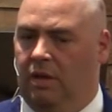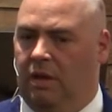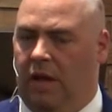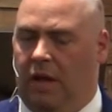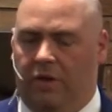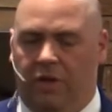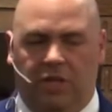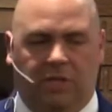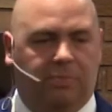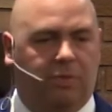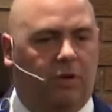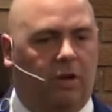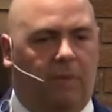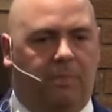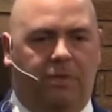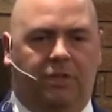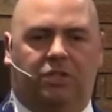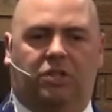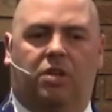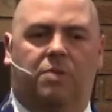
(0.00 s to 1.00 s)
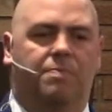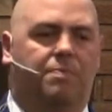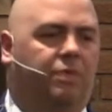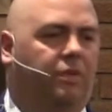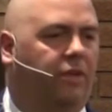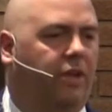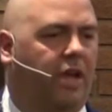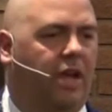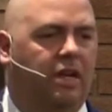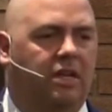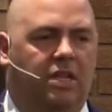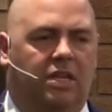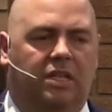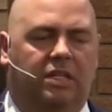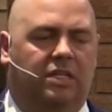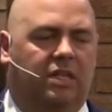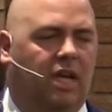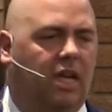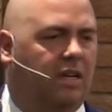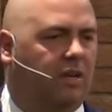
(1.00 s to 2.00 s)
Now, he's put up his complaint. He
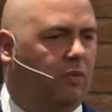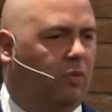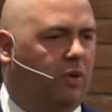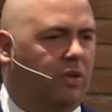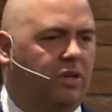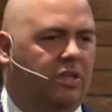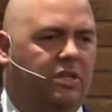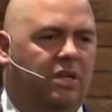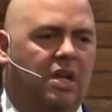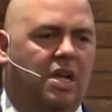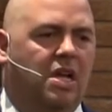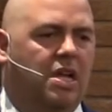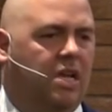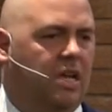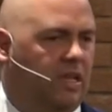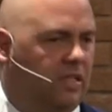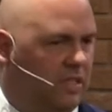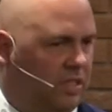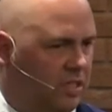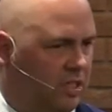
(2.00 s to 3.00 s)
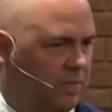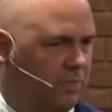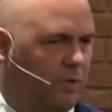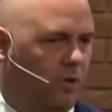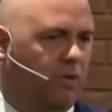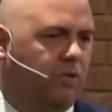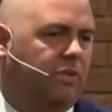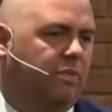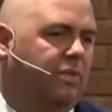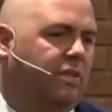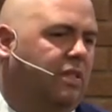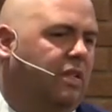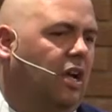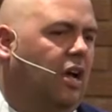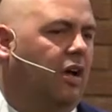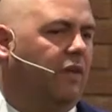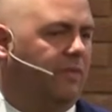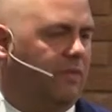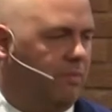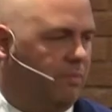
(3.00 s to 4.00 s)
said he has exposed
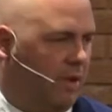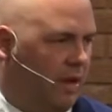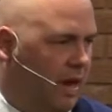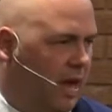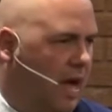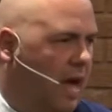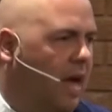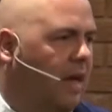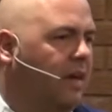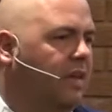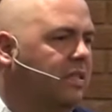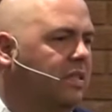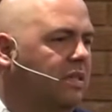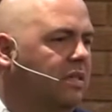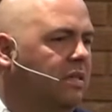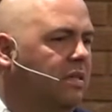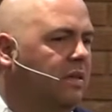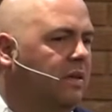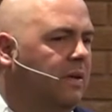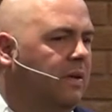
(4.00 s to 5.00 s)
himself and been honest.